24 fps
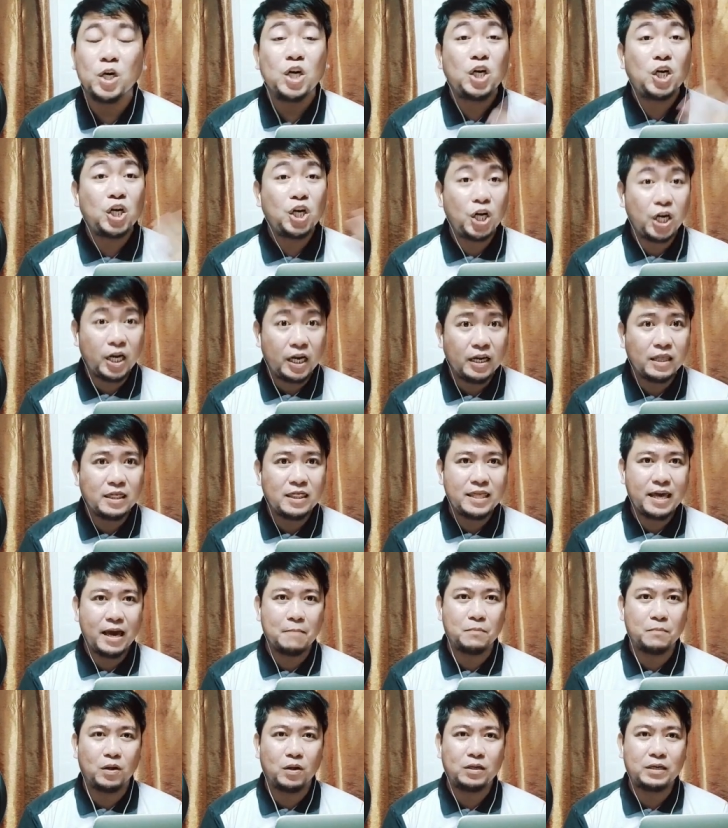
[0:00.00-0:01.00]
heard
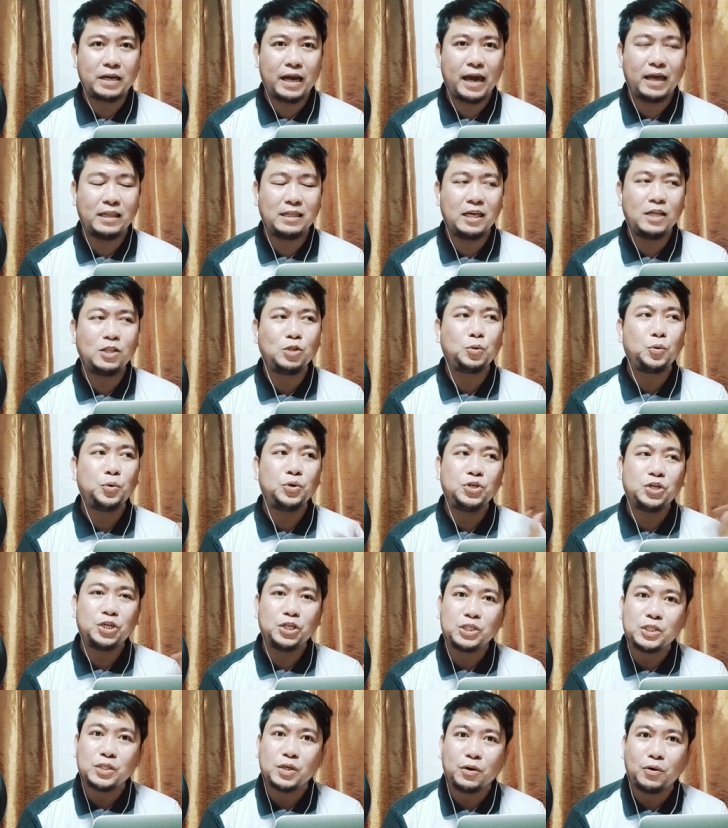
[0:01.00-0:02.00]
them already 2
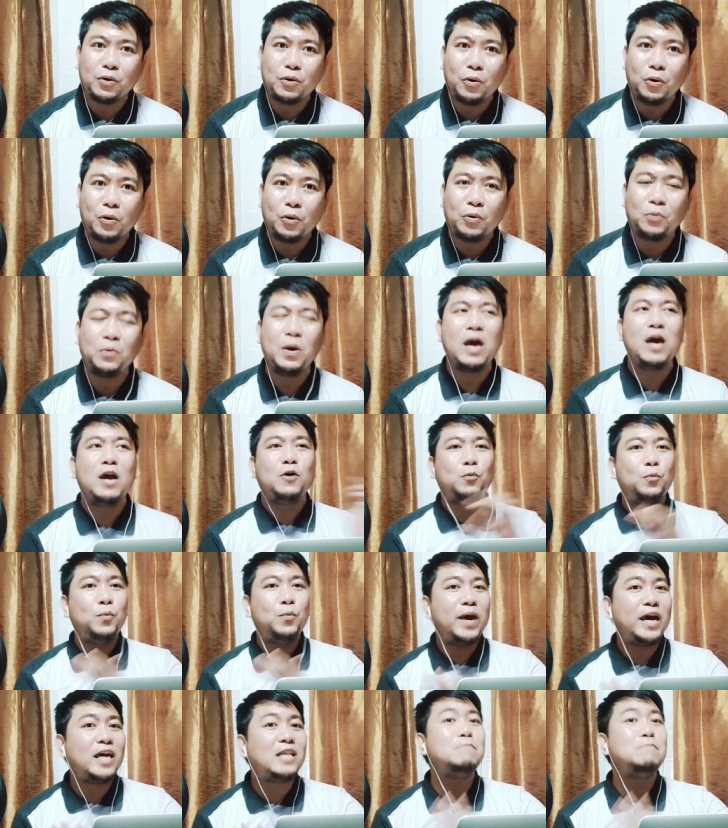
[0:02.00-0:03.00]
years ago
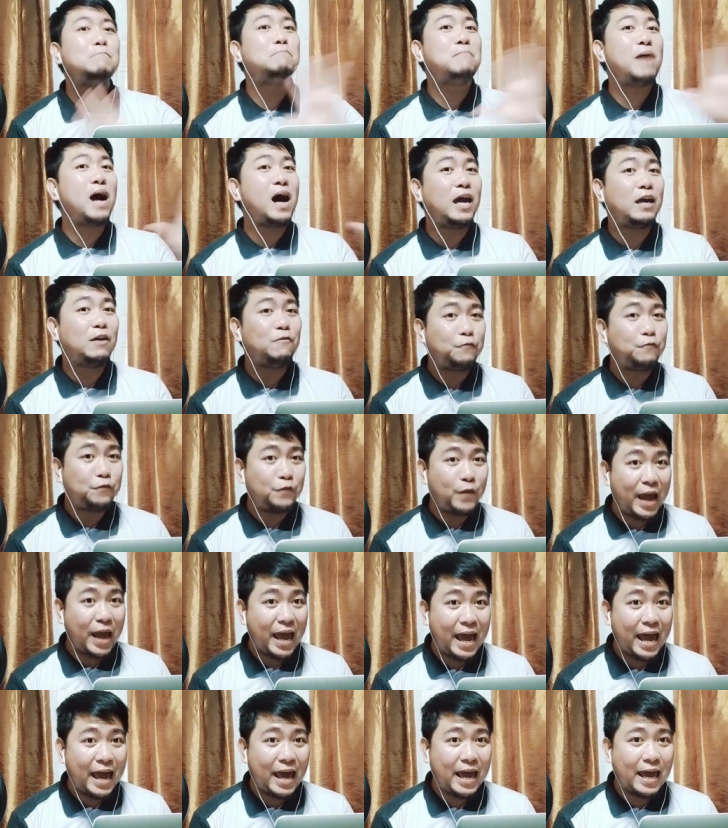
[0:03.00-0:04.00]
with my
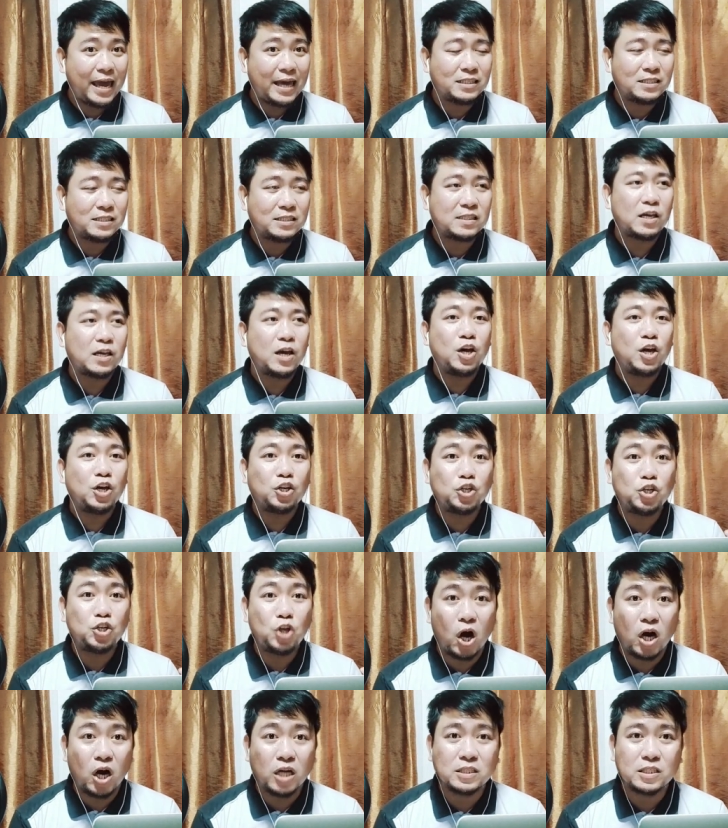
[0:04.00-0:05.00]
friend's
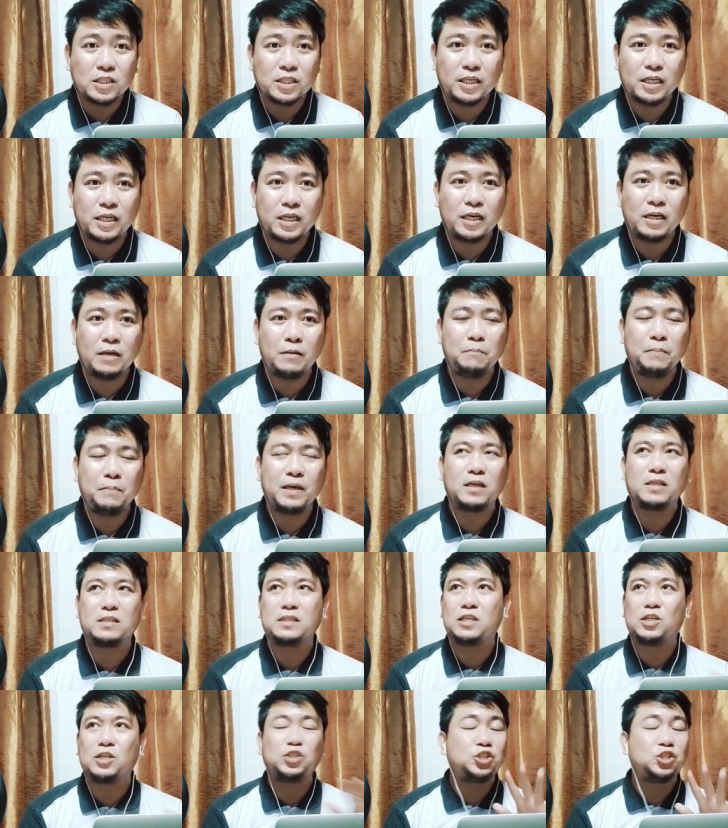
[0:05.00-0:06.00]
daughter
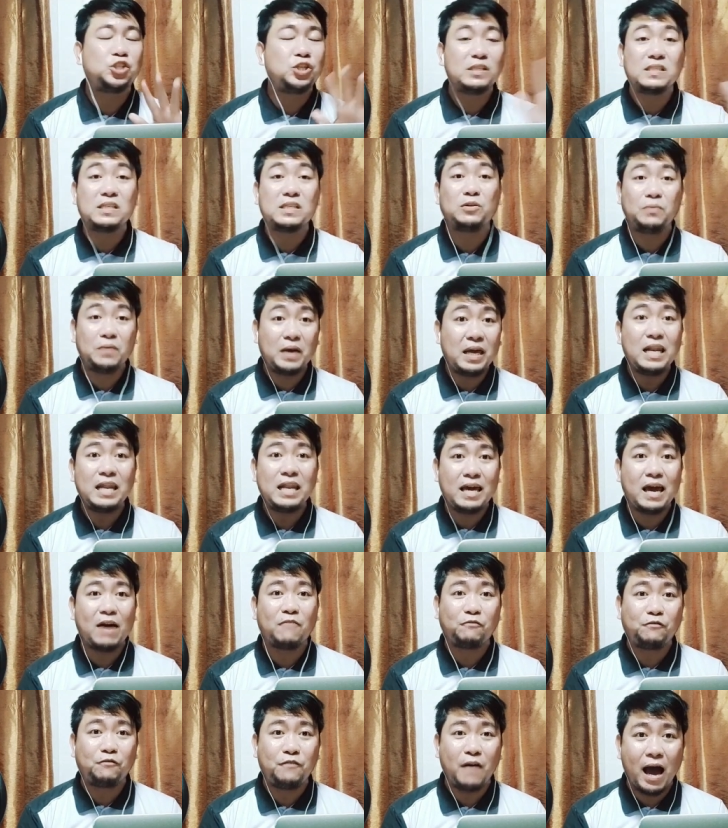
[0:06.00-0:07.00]
because she's really a
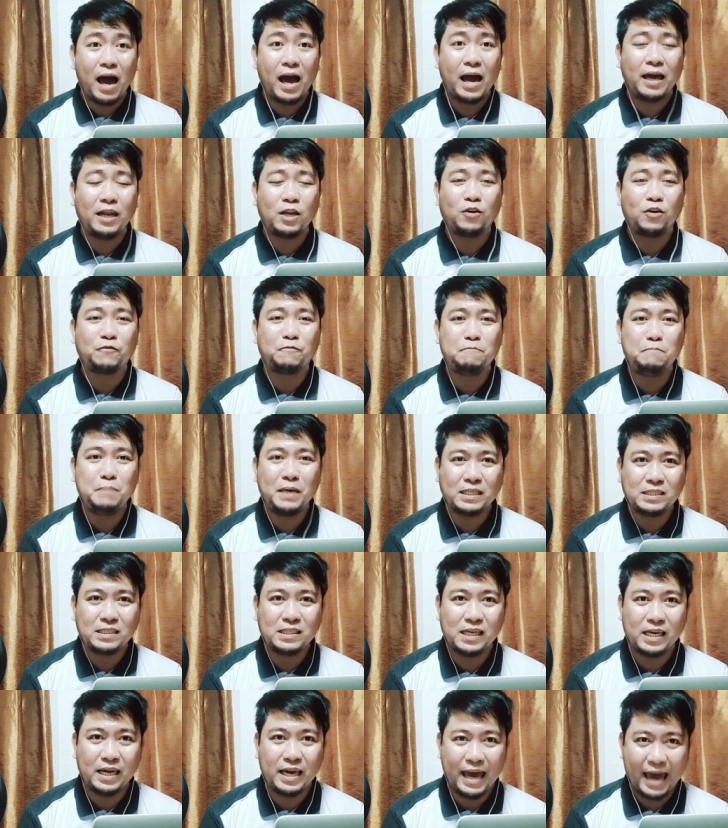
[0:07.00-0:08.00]
fan of
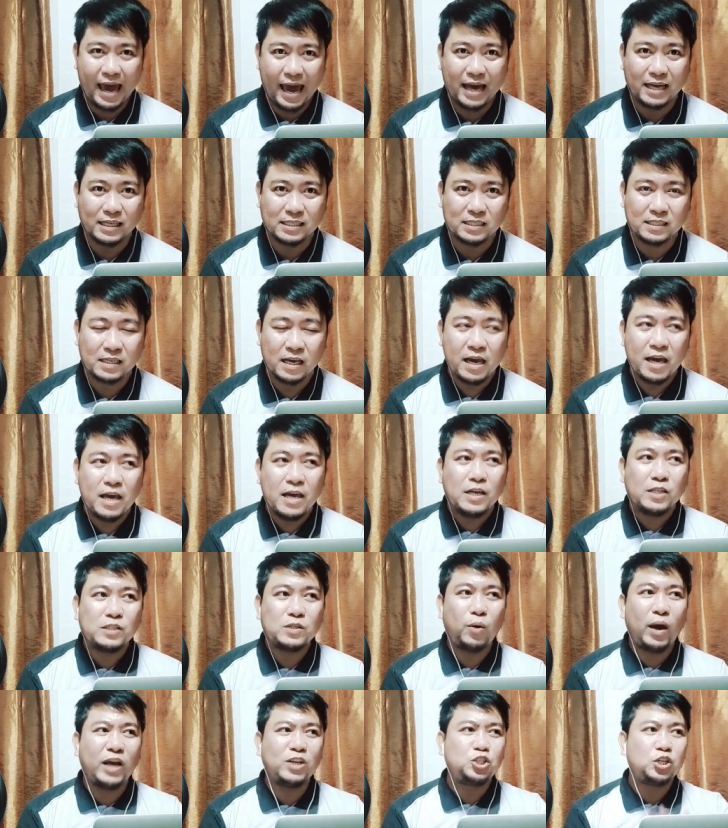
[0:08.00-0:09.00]
BTS.
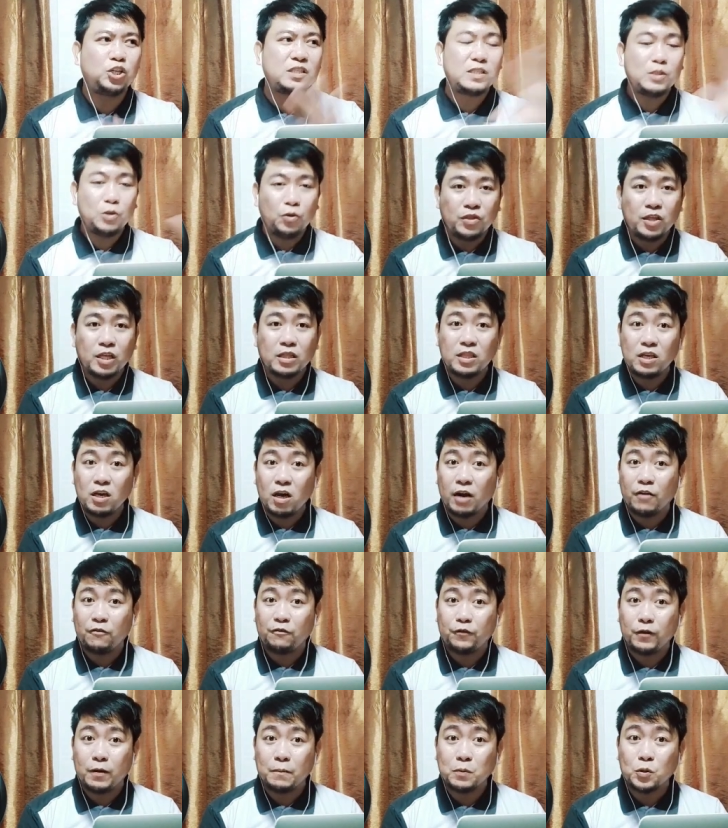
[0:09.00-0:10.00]
So I just know that they are
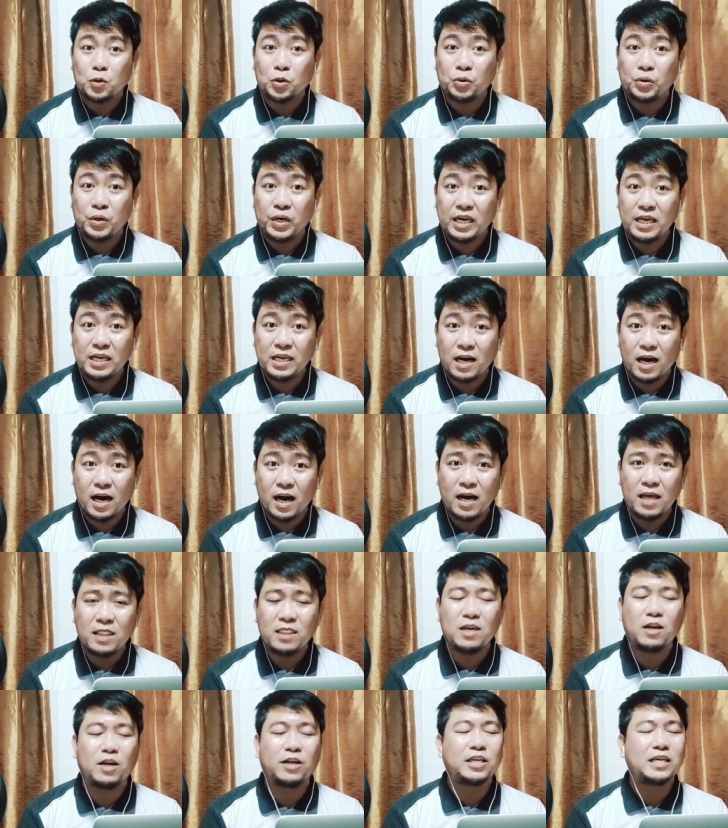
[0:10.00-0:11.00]
from Korea.
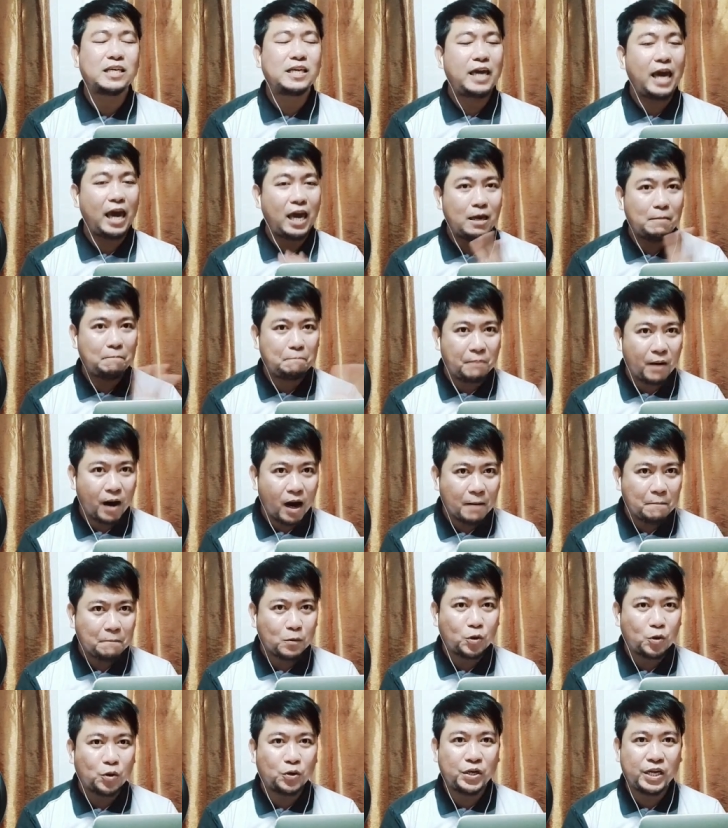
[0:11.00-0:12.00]
They are
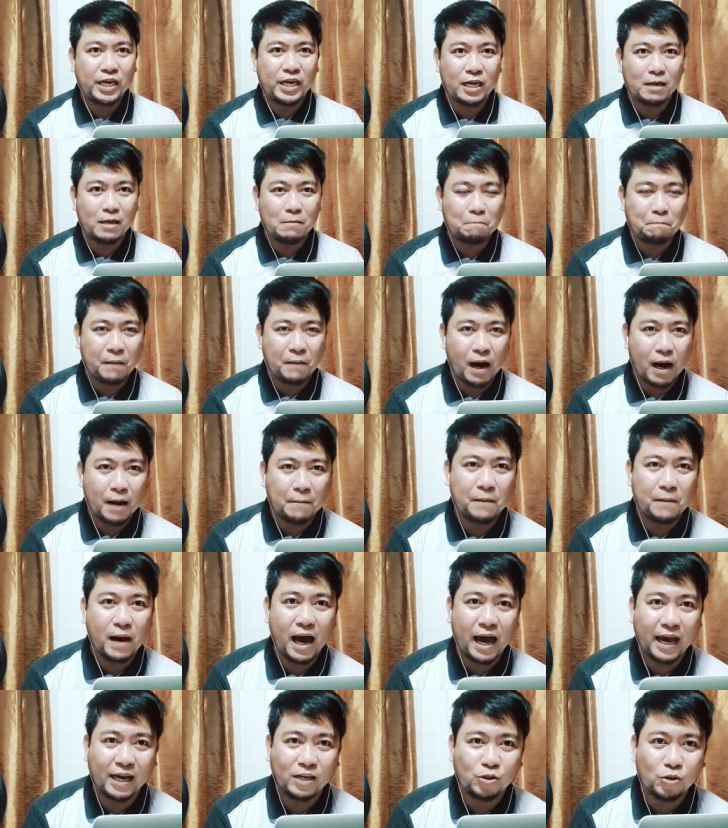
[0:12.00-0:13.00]
K-pop, Korean pop
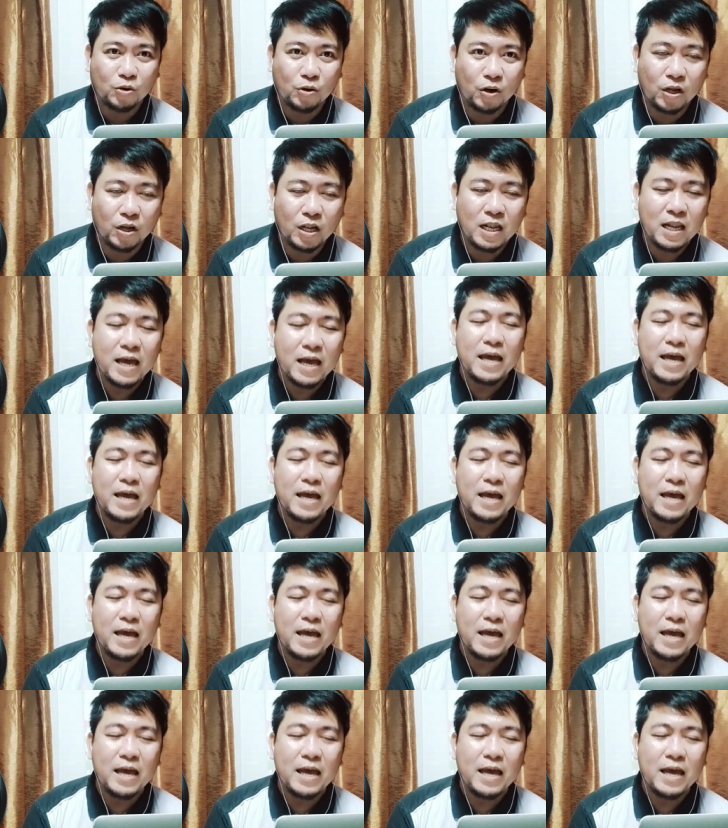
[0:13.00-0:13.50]
idol.